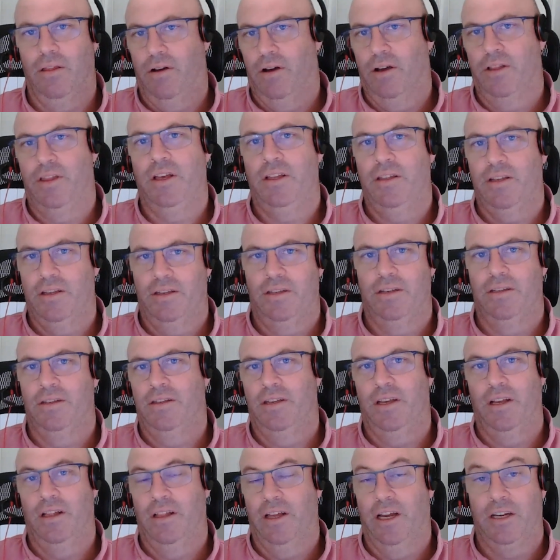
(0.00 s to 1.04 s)
I think this is
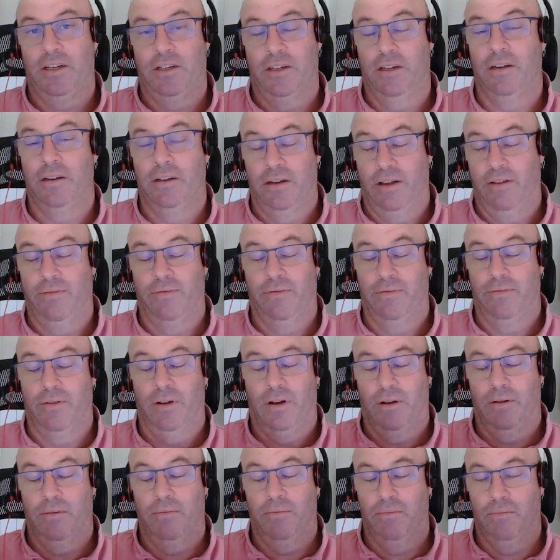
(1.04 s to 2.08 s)
the election.
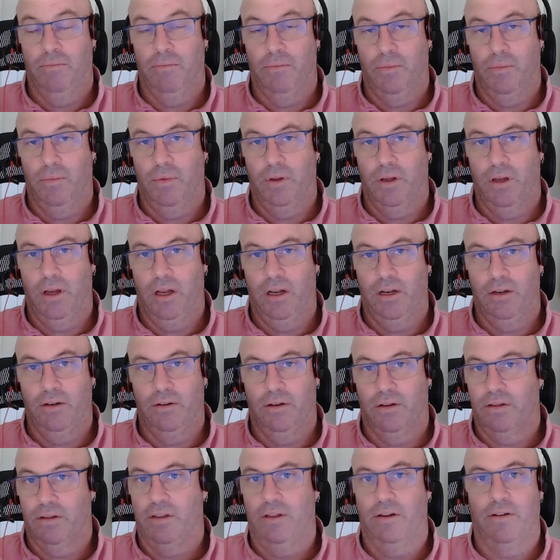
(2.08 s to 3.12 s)
And
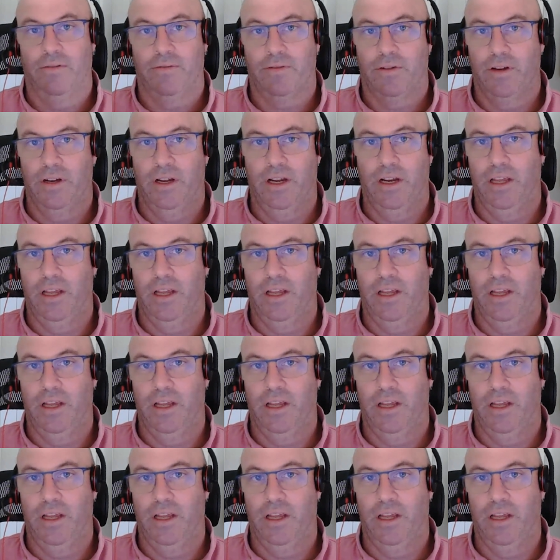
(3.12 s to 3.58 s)
not that I've got